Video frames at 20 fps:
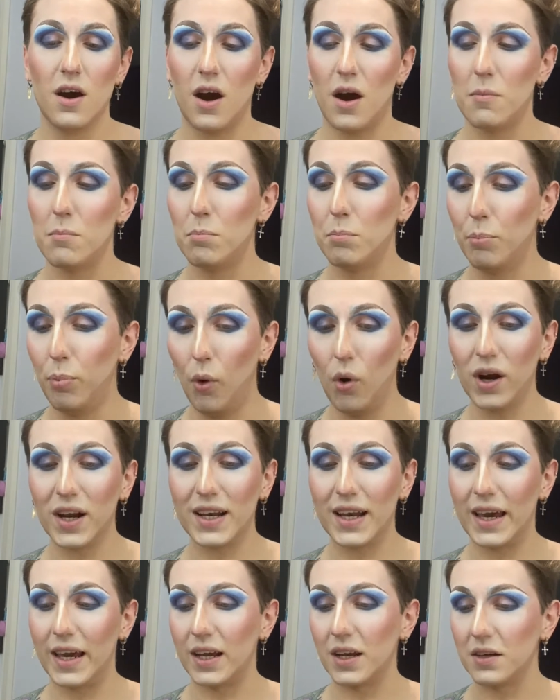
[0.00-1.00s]
I'm
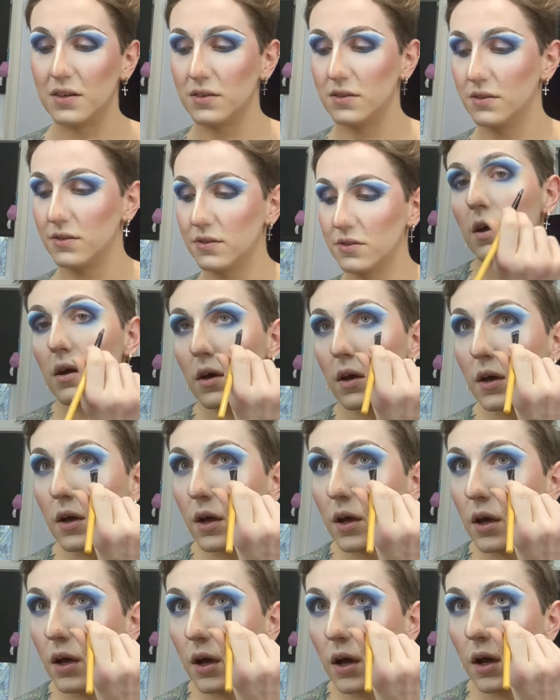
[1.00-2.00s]
boiling.
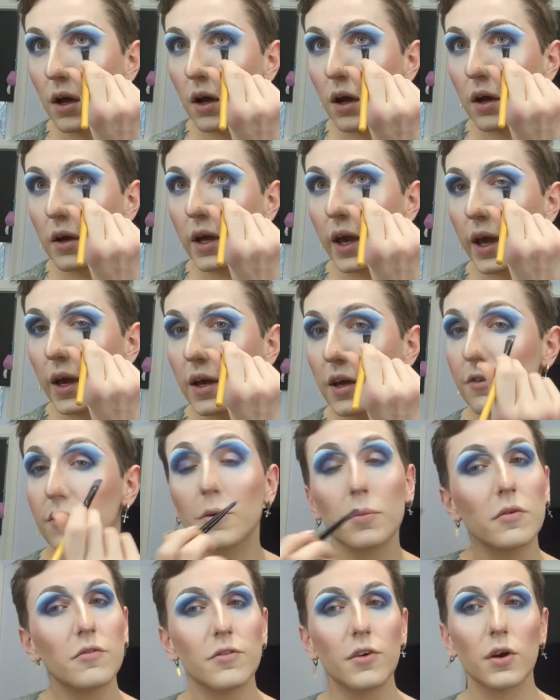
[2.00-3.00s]
Okay, if
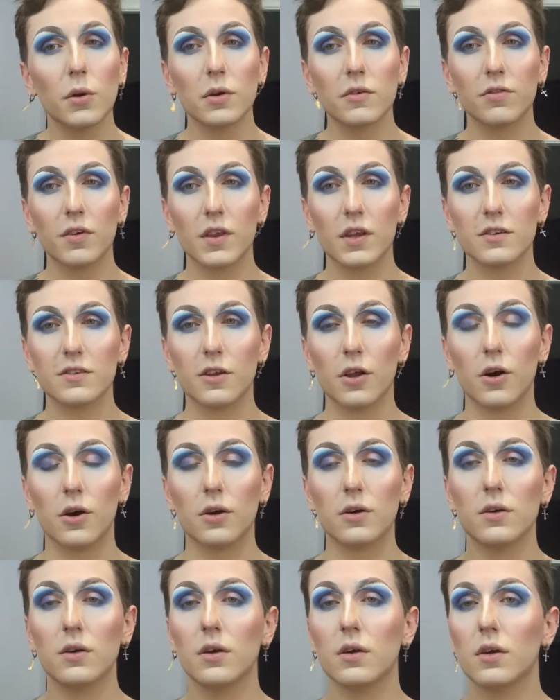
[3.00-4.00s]
you've been following for this
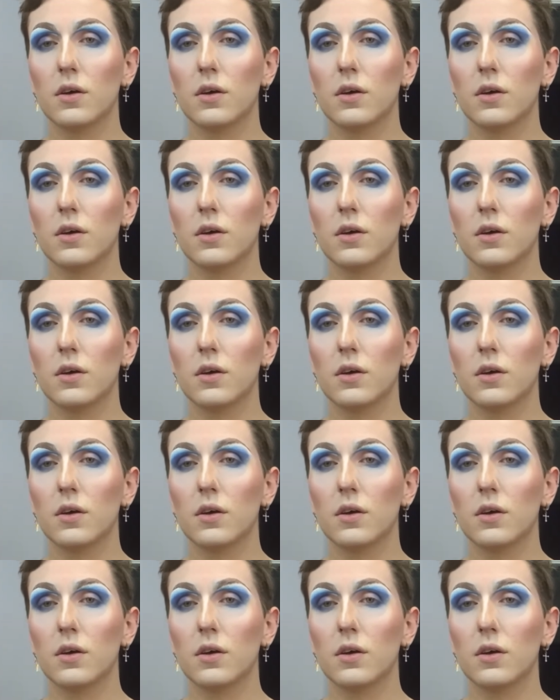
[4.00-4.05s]
long,